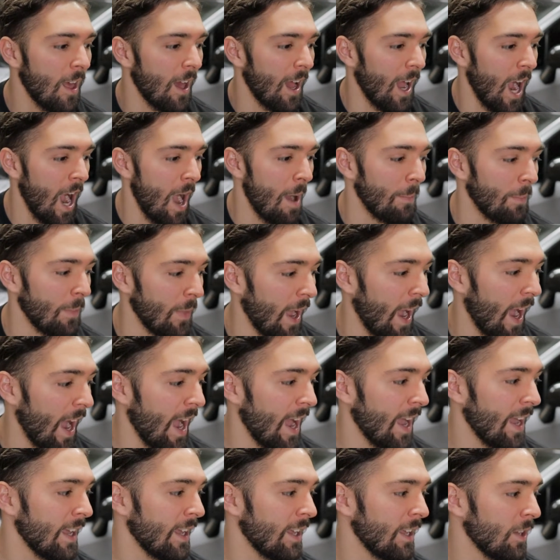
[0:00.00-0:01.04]

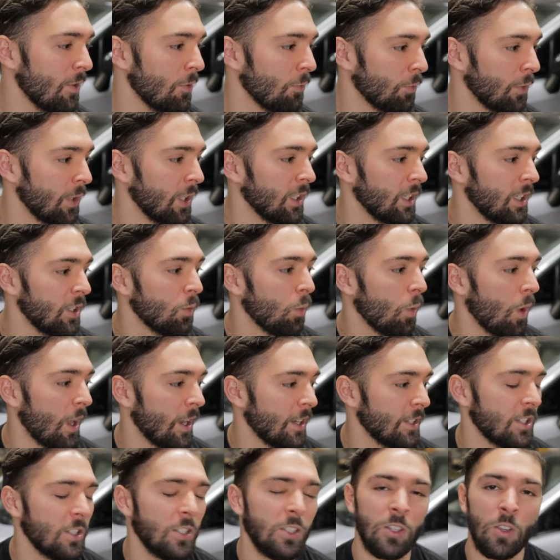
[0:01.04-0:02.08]
I really
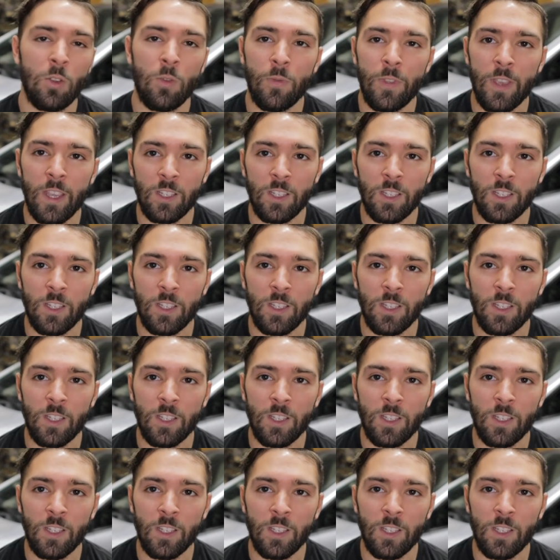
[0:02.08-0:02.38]
wanted to do